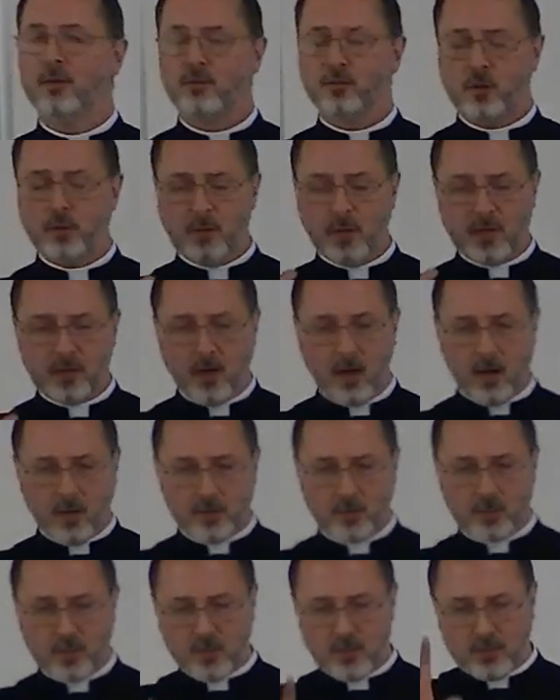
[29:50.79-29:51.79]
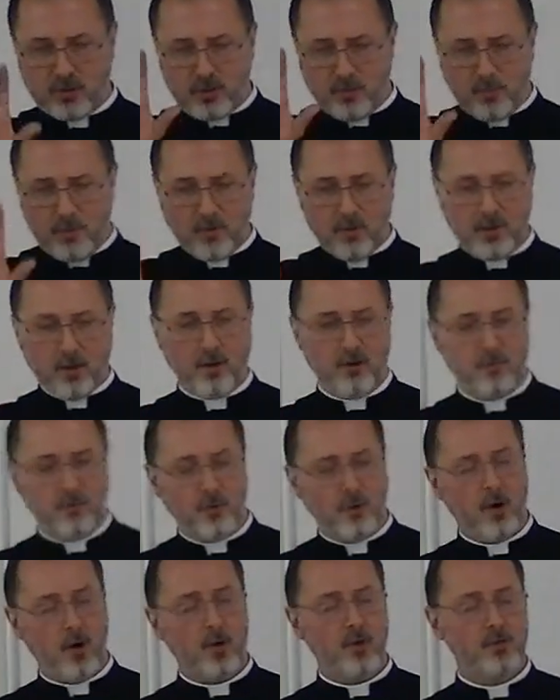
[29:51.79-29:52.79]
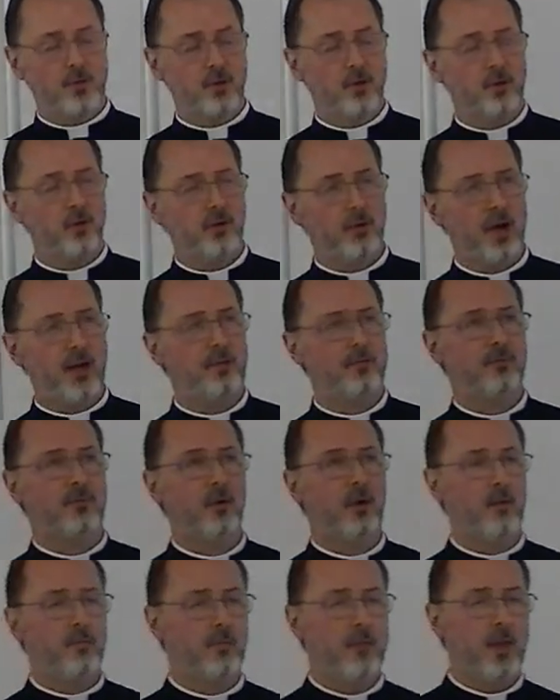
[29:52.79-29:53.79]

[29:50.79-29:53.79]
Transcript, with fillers: to be conscious, to be therefore also grateful.